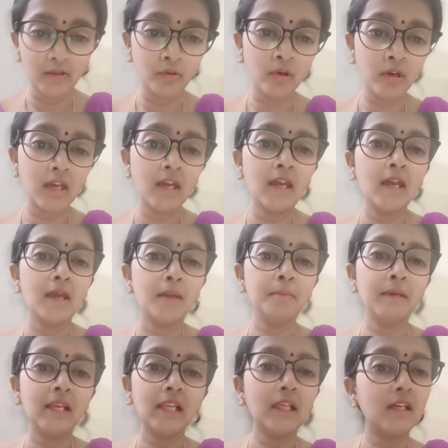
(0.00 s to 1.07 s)
Okay,
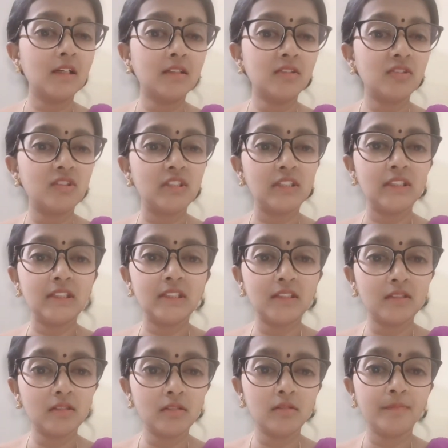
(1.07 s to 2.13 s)
milk,
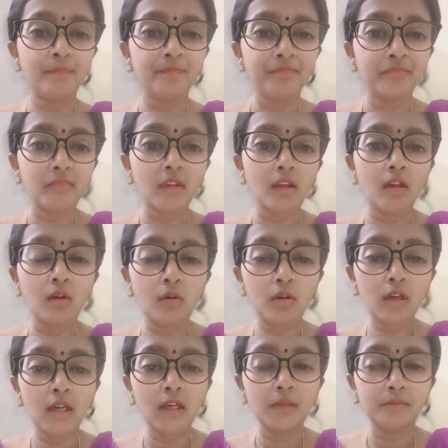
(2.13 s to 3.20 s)
cheese,
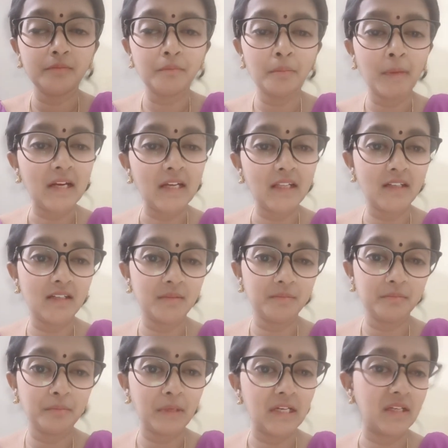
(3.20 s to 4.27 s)
okay,
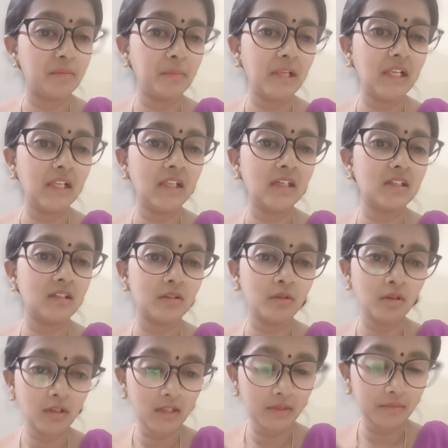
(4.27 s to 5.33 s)
buttermilk.
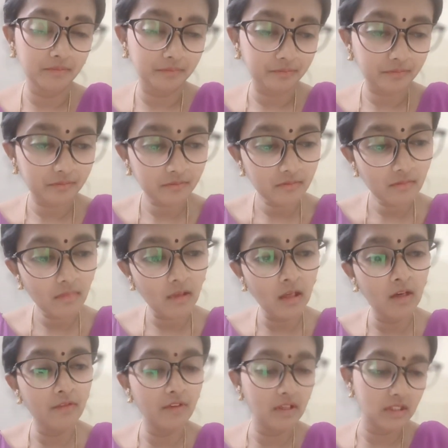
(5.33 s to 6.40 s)
Okay,
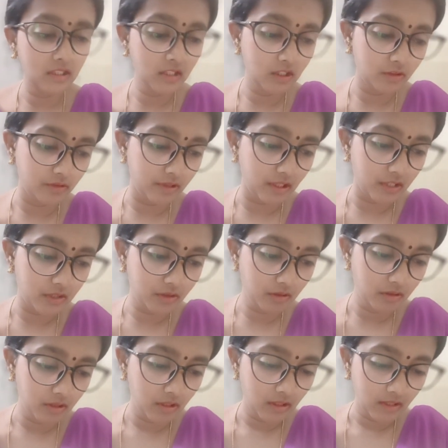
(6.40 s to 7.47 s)
everything you need to
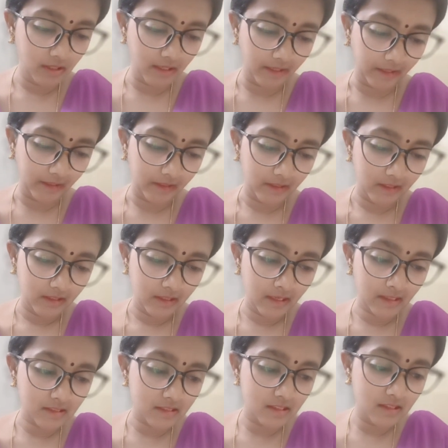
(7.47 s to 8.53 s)
take.
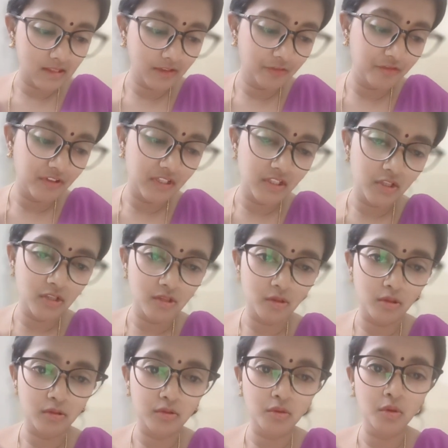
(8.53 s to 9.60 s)
Next, the fish is
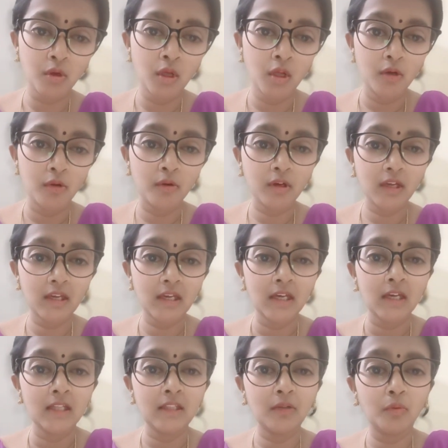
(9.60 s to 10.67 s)
also
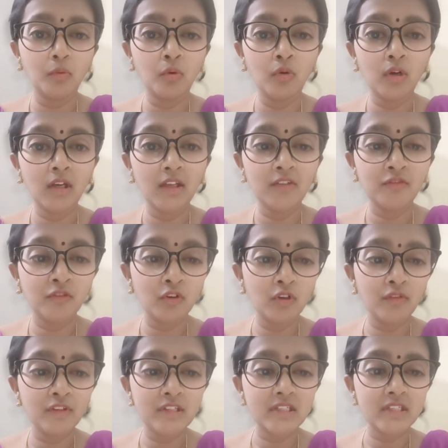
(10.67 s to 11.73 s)
okay. The only food
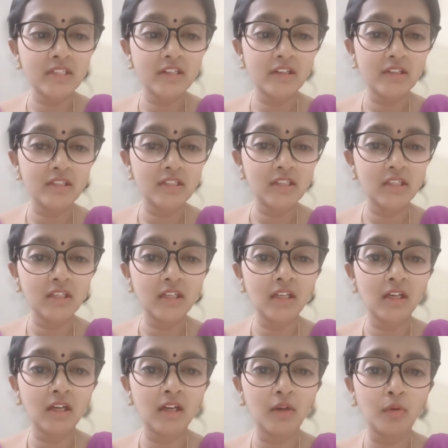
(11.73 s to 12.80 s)
which is rich in
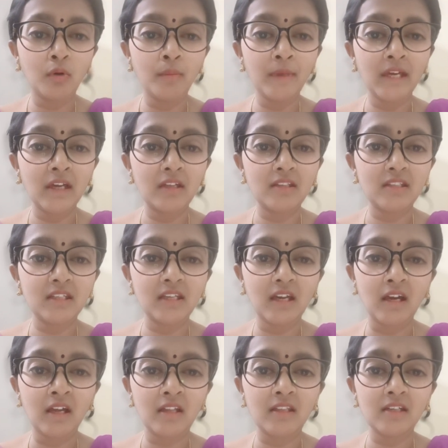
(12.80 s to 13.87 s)
omega 3
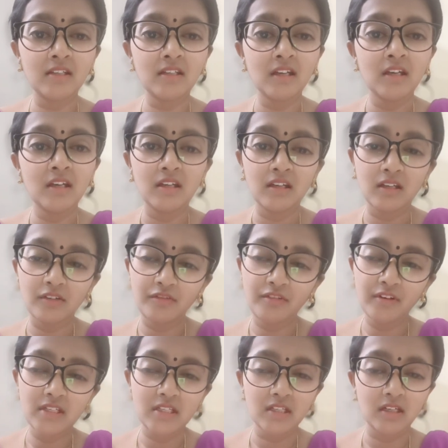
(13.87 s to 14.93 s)
are the
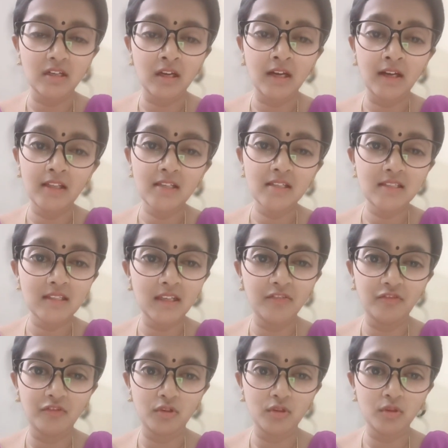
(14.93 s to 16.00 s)
fish and the
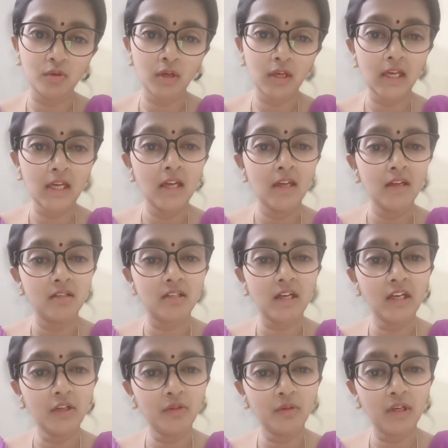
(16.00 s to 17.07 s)
seafoods. Okay,
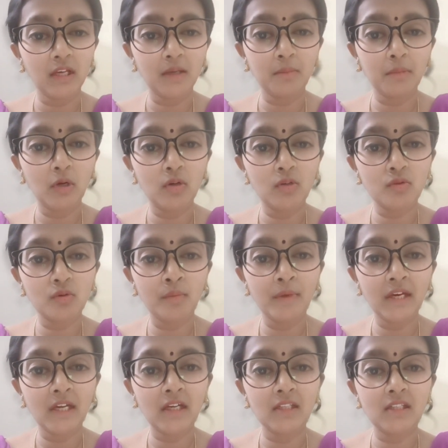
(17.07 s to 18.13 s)
try to take, because
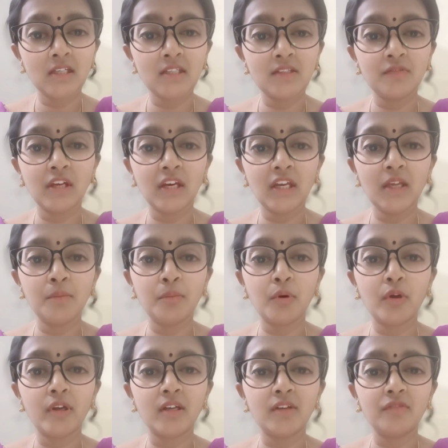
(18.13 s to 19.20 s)
omega 3 is very
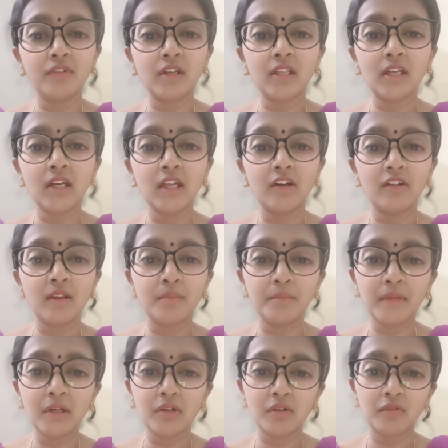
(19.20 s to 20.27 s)
important for the
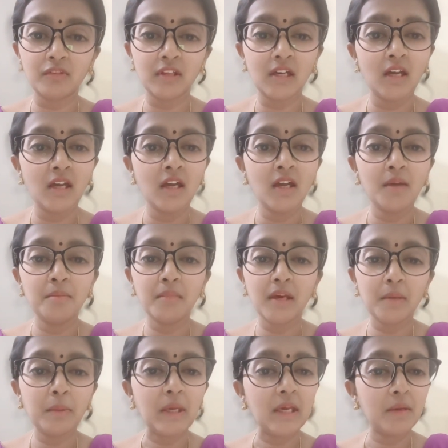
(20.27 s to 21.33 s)
development of the
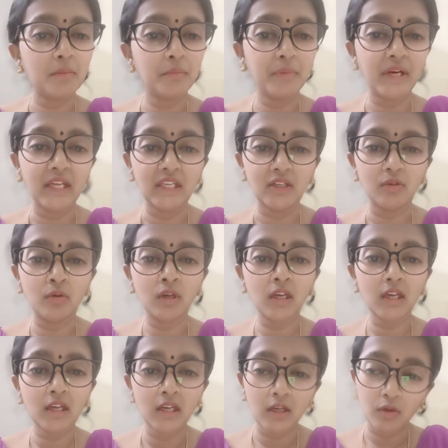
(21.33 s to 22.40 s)
baby brain.
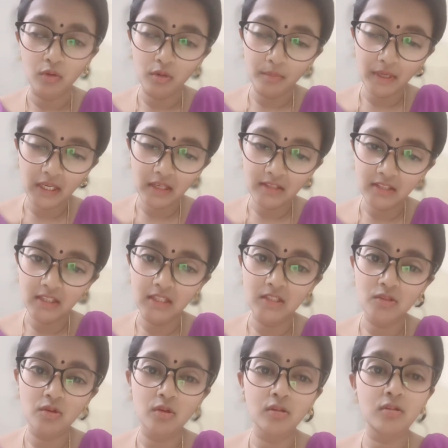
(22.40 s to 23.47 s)
Okay, omega 3 is
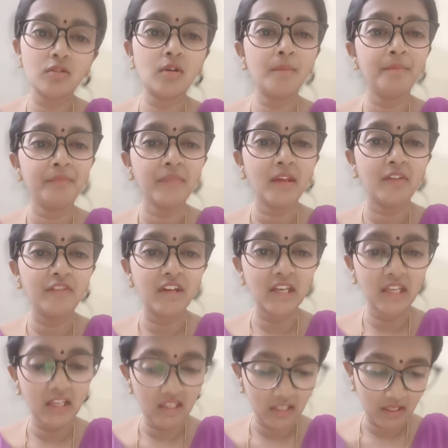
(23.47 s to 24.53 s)
also
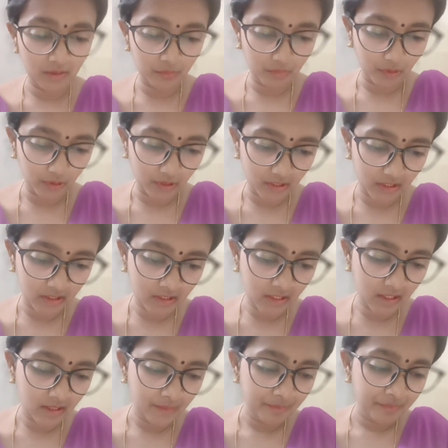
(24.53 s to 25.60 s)
very important.
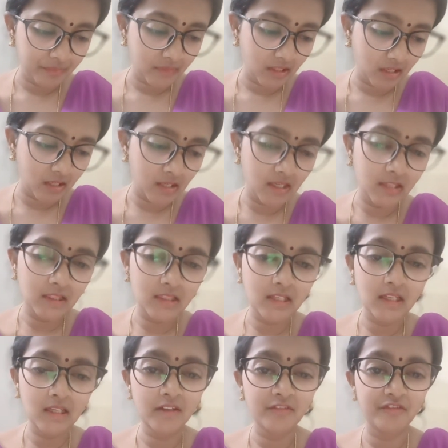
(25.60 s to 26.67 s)
Then
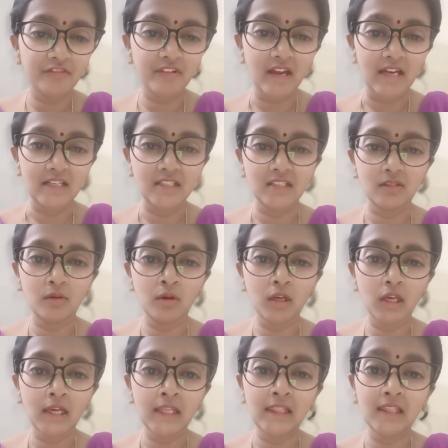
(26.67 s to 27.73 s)
healthy fats. Okay,
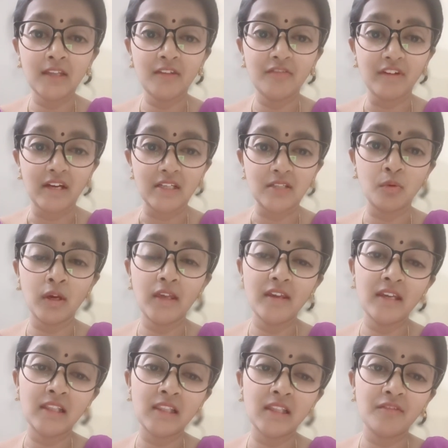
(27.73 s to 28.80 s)
healthy fats. Why
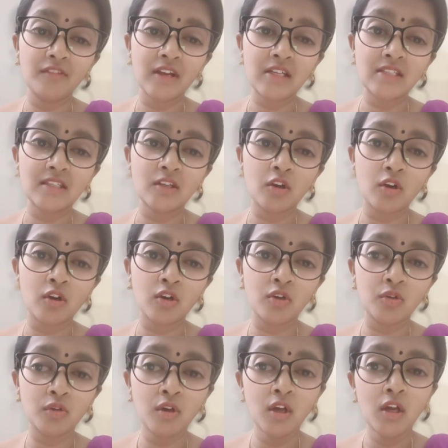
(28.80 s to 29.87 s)
healthy fats? In order
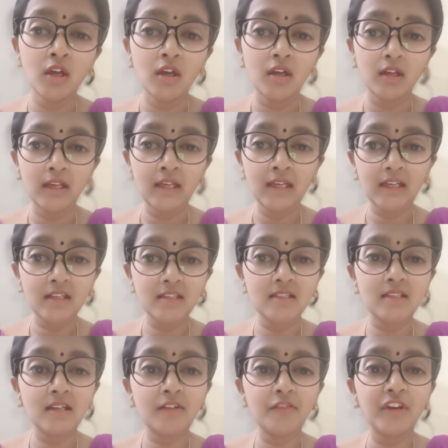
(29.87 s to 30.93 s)
to increase
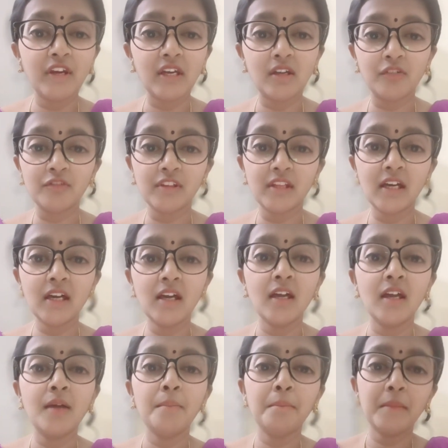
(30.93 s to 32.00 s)
the weight of the
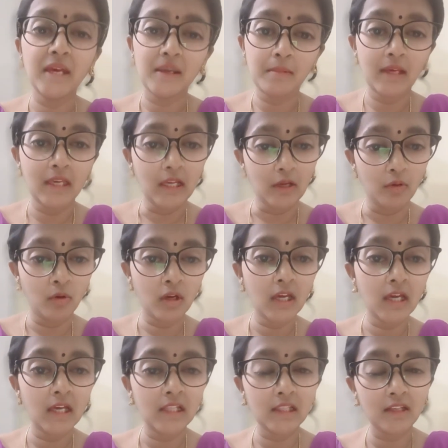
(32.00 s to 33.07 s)
baby. Okay,
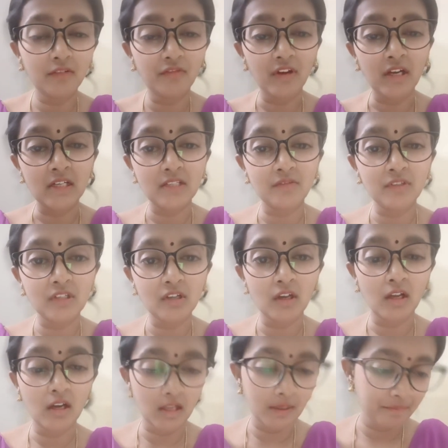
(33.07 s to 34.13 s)
healthy fats which
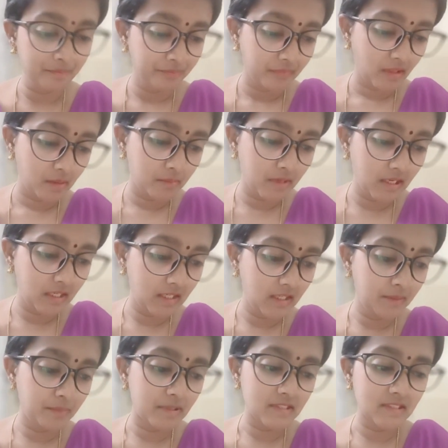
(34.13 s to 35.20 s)
are the mainly
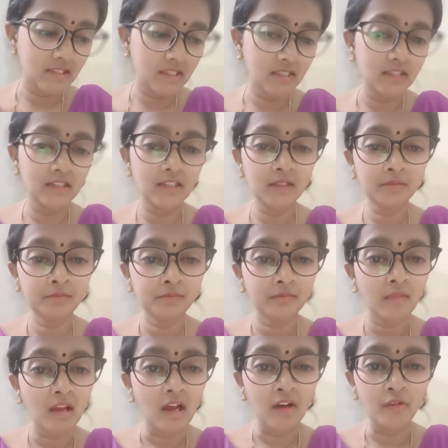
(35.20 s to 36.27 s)
present in the
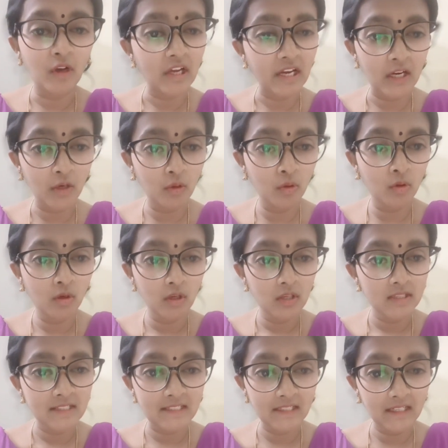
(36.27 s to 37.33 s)
avocado,
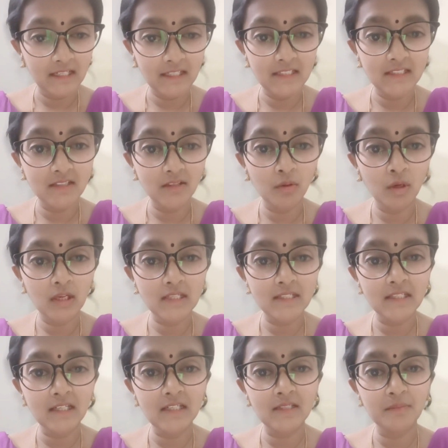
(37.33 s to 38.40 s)
seeds. Okay,
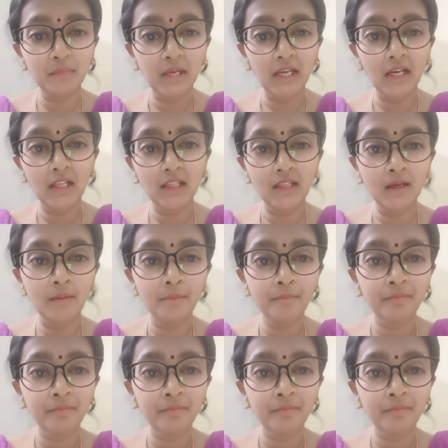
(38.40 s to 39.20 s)
seeds, mainly the